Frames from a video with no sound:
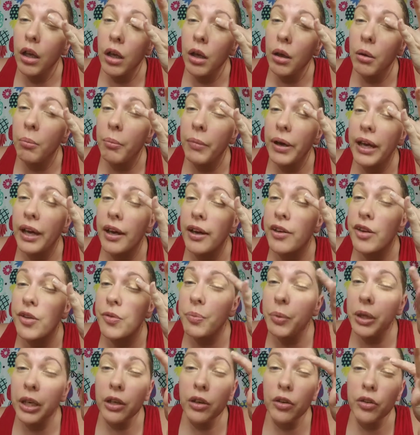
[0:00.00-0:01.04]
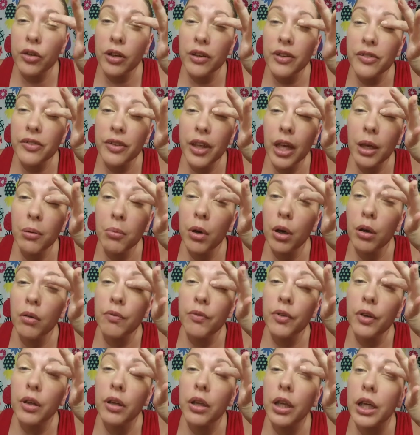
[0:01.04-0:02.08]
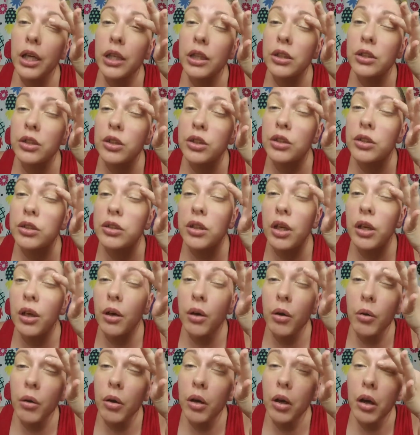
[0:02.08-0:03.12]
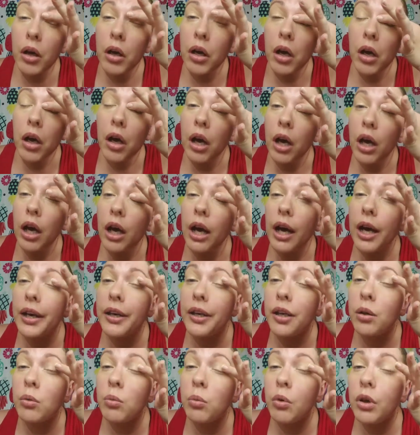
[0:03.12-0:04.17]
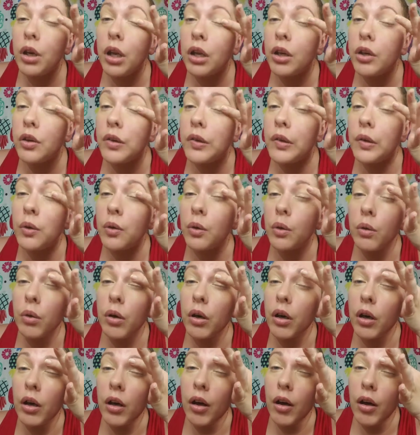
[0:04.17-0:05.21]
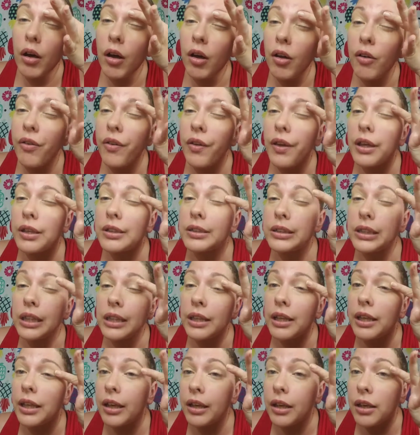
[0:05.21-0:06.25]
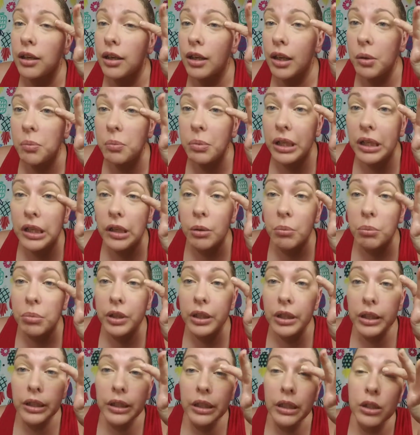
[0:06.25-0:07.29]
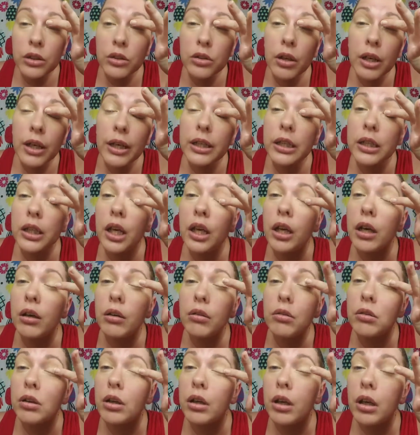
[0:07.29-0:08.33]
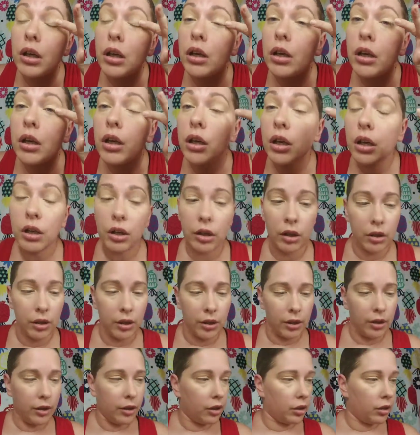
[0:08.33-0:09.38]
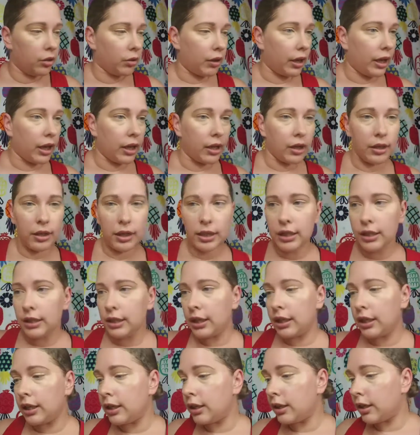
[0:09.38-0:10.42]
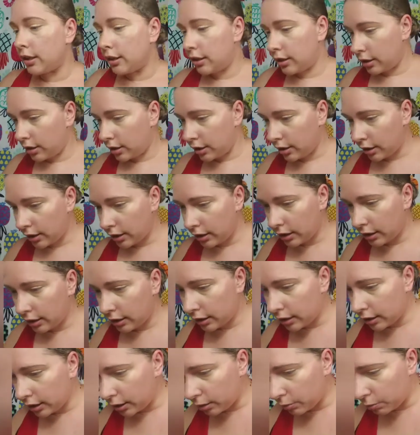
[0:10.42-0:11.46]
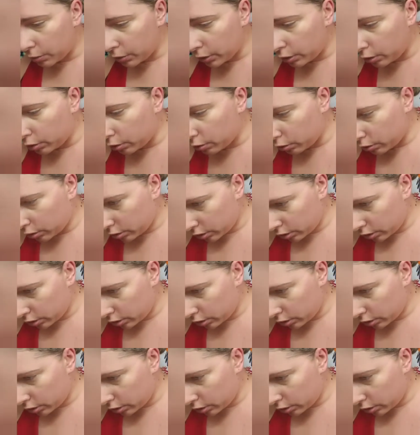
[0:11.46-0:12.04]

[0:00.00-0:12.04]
My husband just came home for lunch, so I didn't want to do all this and then it be completely dried down. Okay, and then I will